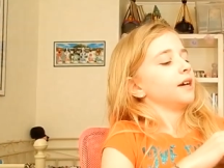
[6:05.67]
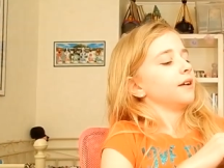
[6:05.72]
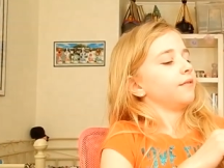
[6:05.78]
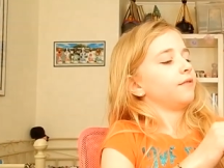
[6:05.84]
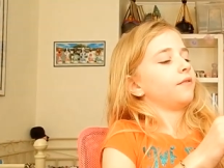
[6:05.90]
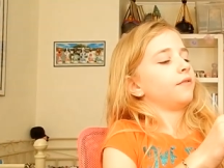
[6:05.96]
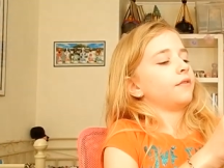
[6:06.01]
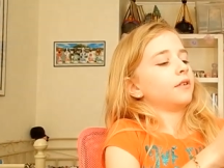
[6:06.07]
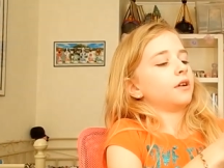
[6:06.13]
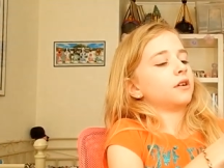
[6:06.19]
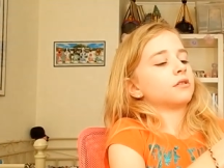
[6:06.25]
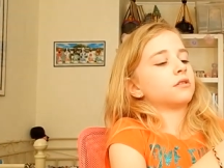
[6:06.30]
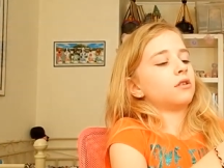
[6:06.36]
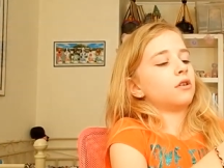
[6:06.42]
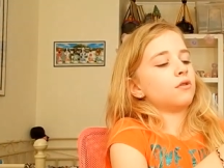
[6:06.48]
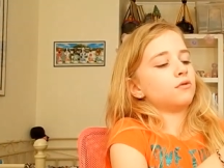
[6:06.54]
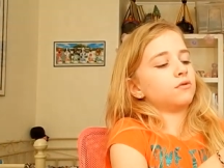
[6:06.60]
have a
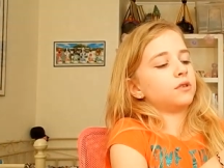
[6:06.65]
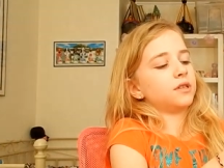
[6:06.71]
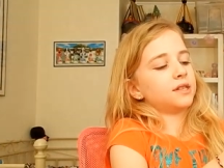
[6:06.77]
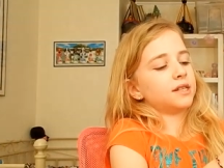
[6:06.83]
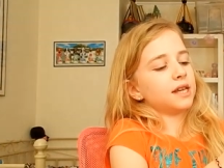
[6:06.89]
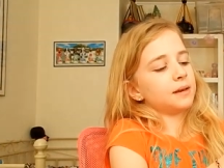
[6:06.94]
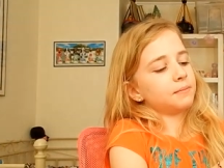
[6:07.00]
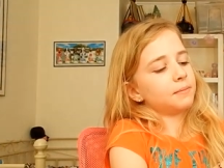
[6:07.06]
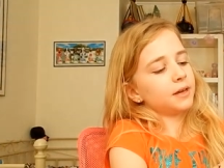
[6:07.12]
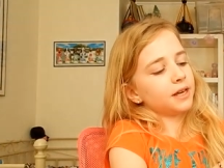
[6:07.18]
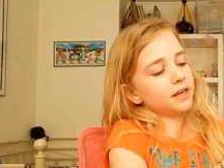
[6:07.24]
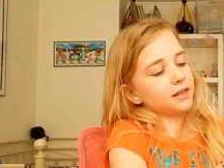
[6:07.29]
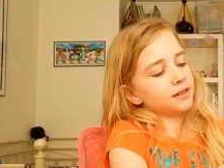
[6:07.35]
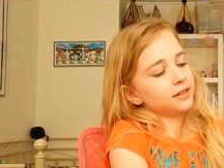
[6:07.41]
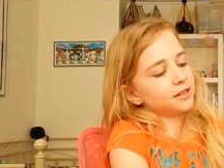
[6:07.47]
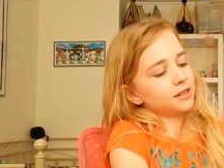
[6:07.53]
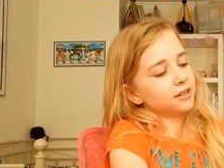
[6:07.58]
gold zip here,
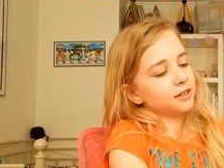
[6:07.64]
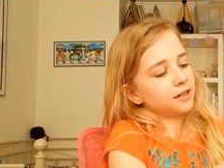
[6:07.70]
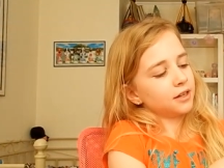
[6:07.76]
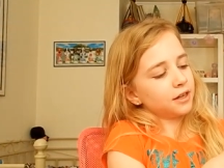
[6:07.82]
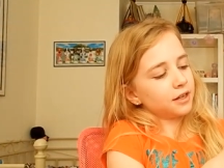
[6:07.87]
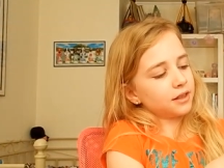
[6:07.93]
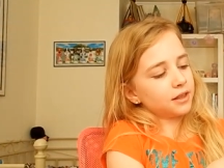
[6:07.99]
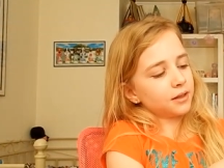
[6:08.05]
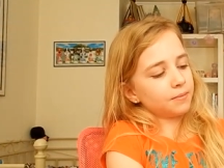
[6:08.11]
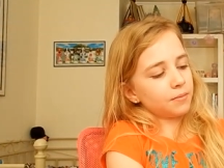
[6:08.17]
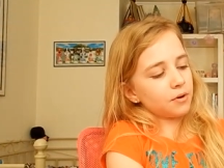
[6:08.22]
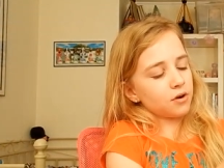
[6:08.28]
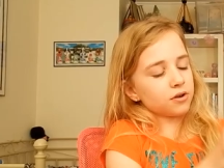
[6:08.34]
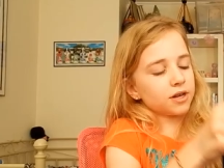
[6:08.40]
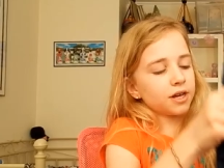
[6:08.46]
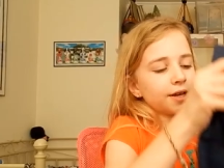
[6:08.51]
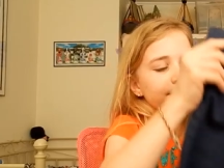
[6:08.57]
the
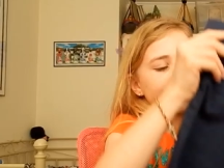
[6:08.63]
pocket.